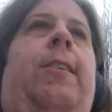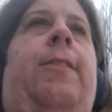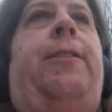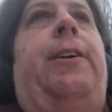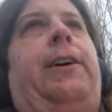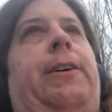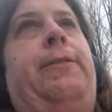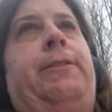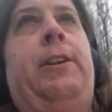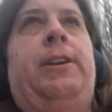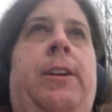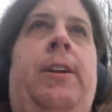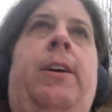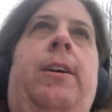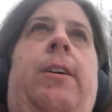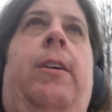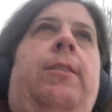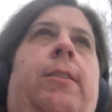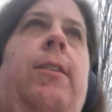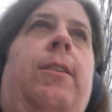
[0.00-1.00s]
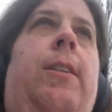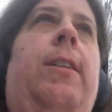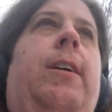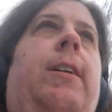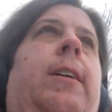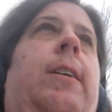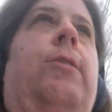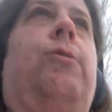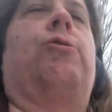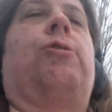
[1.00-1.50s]
of having an all
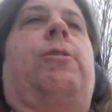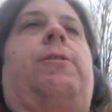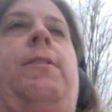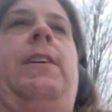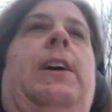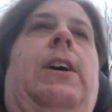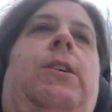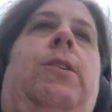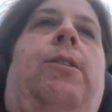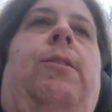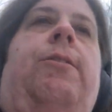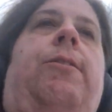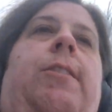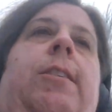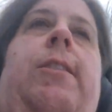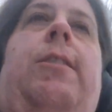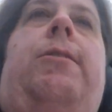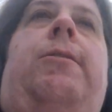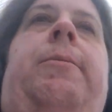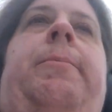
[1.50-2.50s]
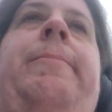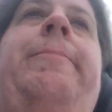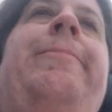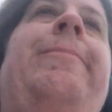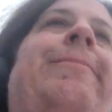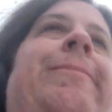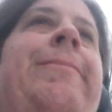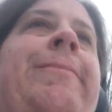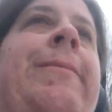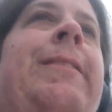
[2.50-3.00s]
electric vehicle, though,
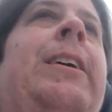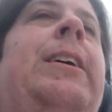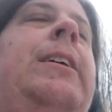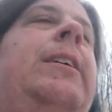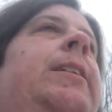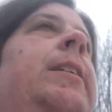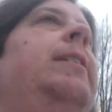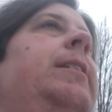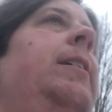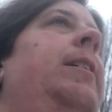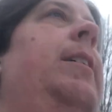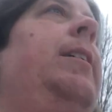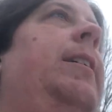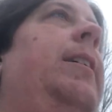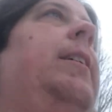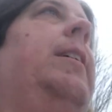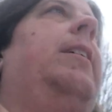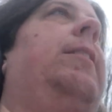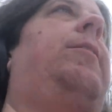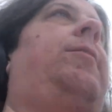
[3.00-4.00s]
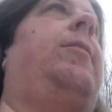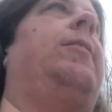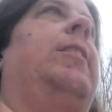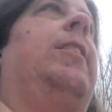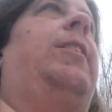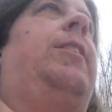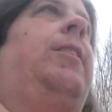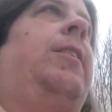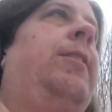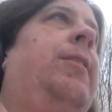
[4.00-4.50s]
mm, it's nil.